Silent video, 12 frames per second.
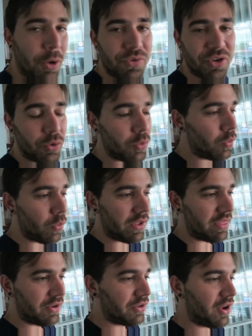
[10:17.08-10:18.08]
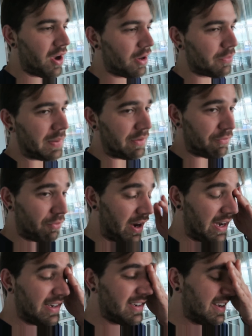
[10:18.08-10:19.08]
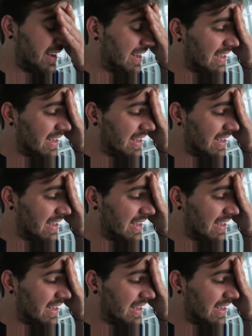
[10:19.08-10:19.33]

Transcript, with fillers: helps you with your dogs being frightened,